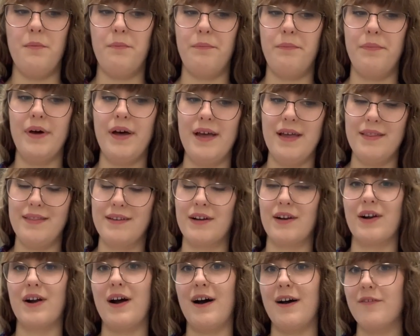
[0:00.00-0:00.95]
but
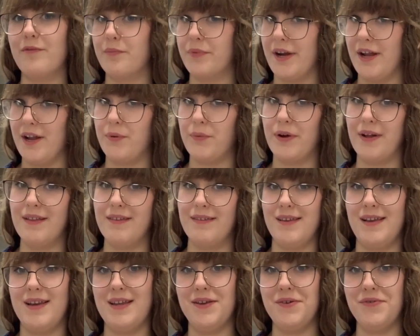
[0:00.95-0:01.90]
there are off-brand ones
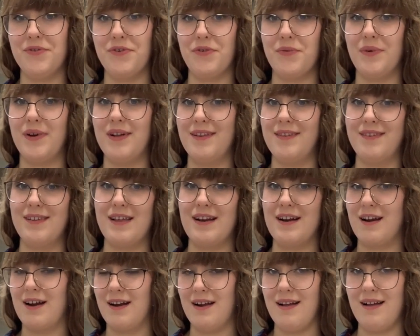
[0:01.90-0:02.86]
and used ones that
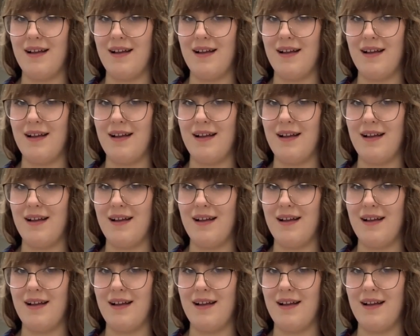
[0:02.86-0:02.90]
are